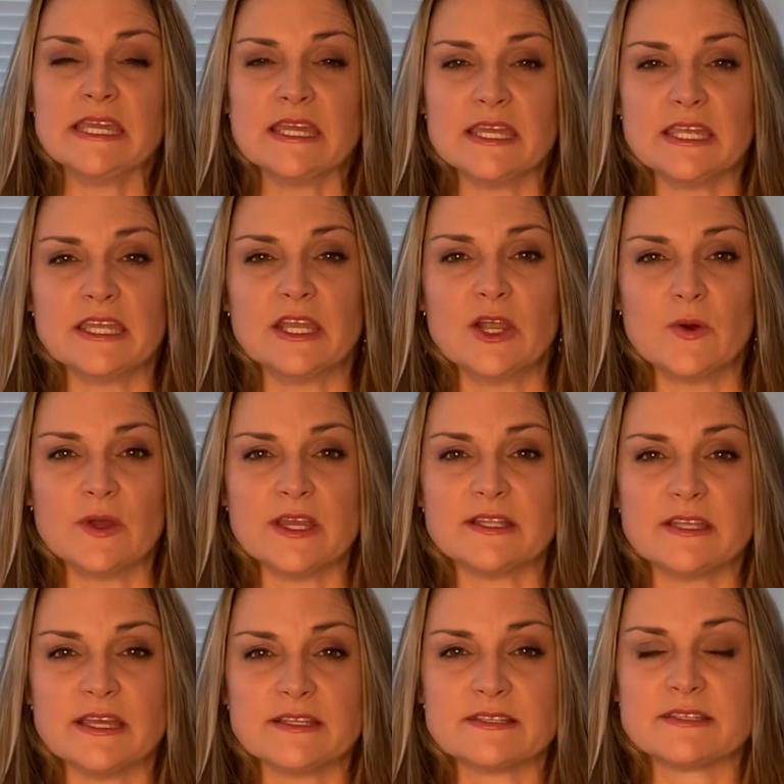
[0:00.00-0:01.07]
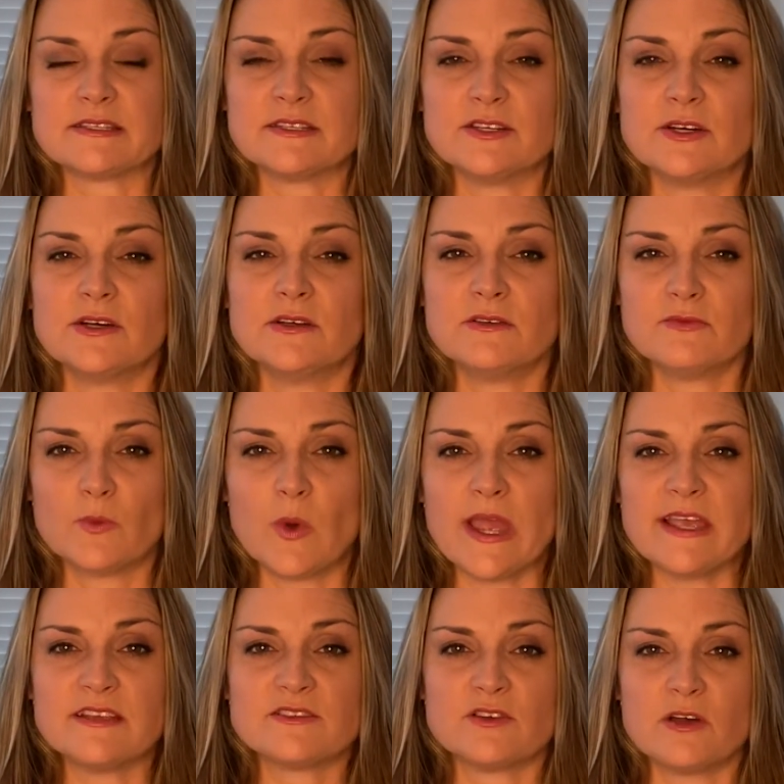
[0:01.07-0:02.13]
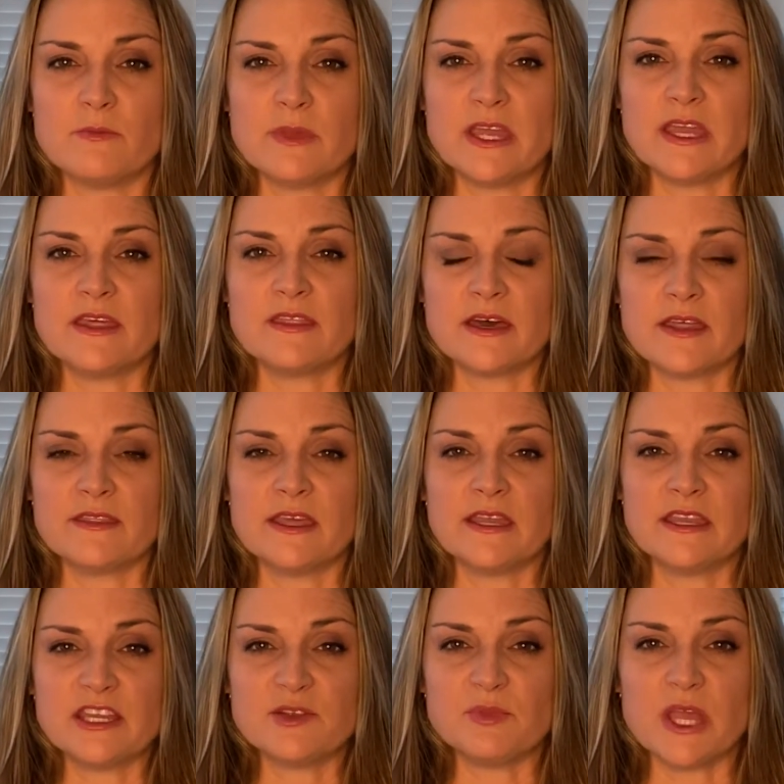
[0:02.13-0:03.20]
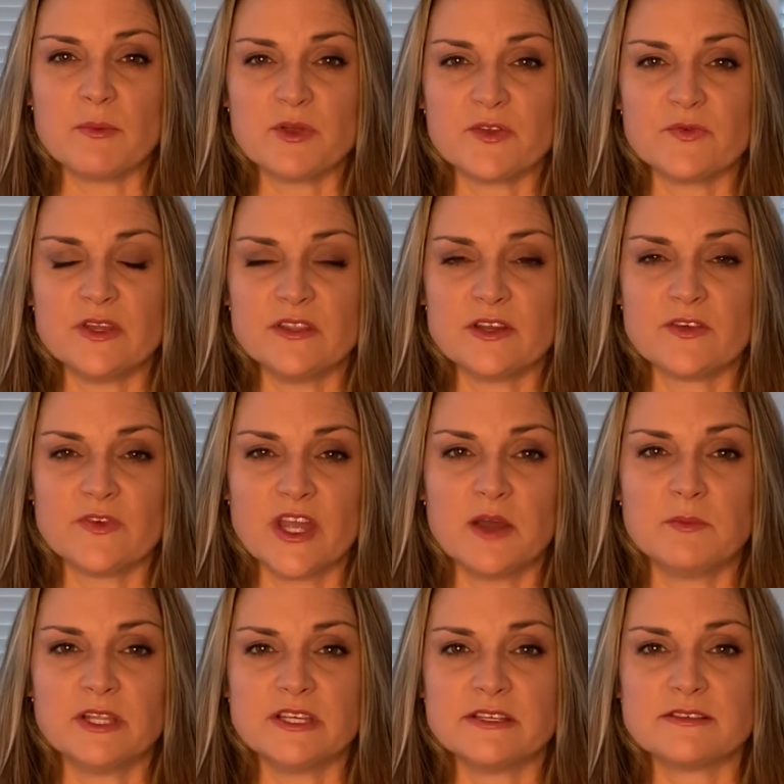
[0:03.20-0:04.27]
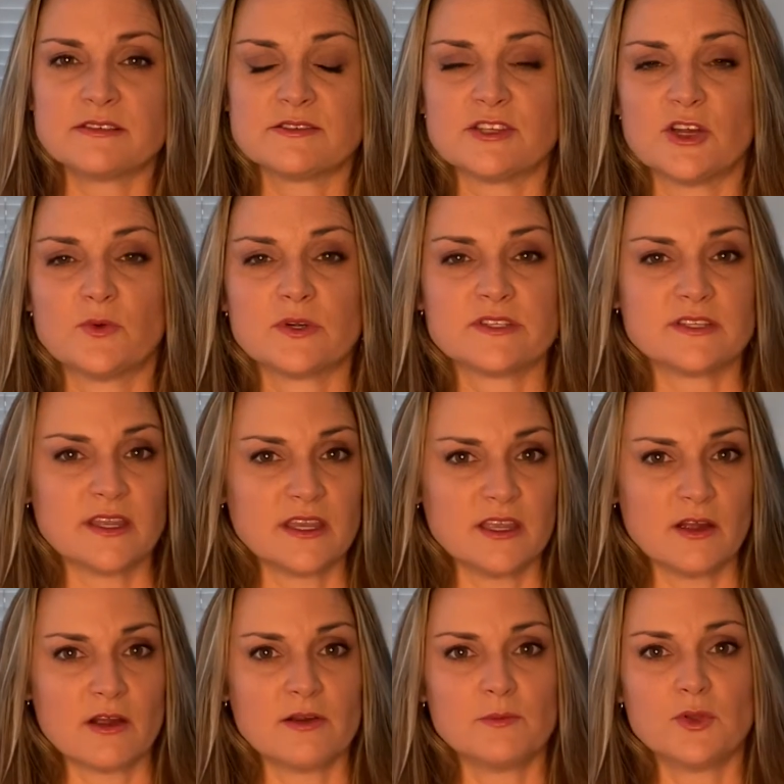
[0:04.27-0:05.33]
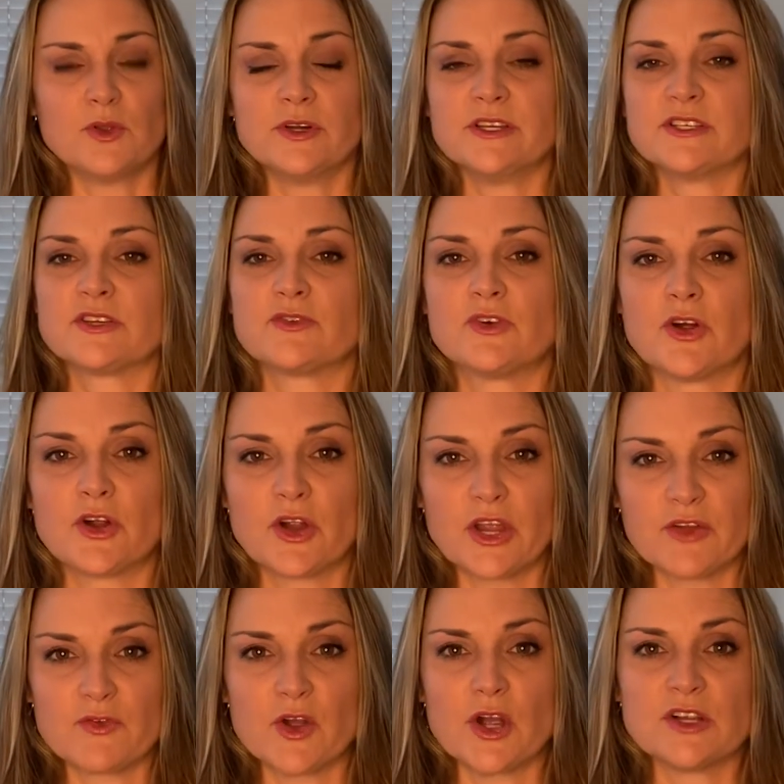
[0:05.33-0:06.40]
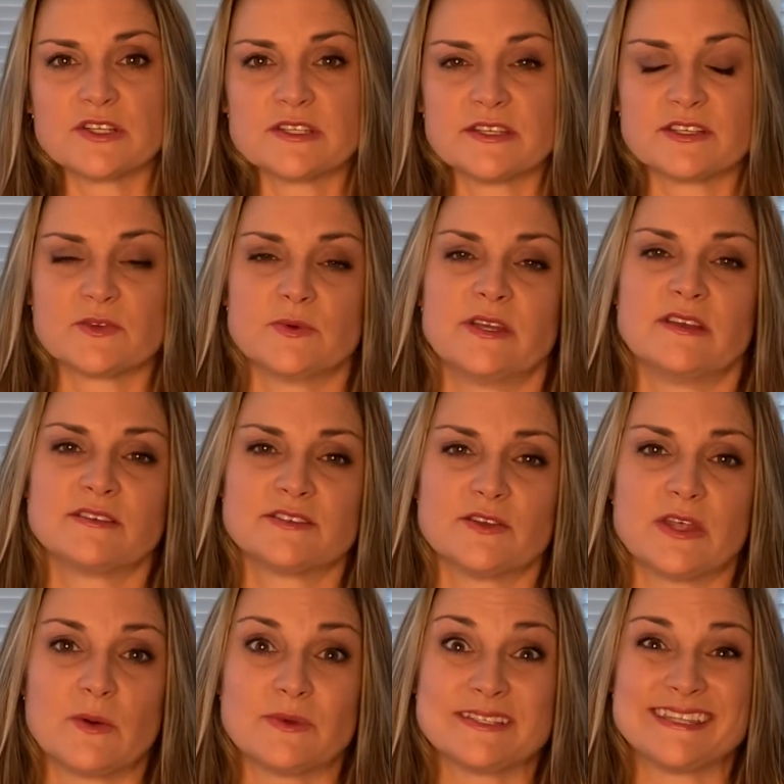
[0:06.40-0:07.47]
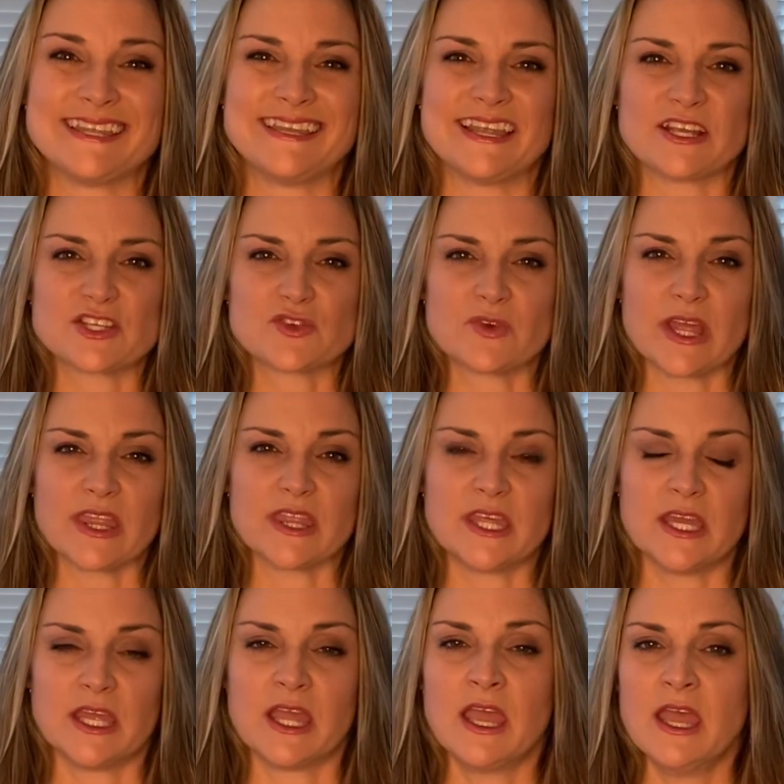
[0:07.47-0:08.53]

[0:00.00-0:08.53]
it still weighs on me that they need to be able to feed their families. So we're sending our employees Kroger gift cards this week. So that was the next right thing.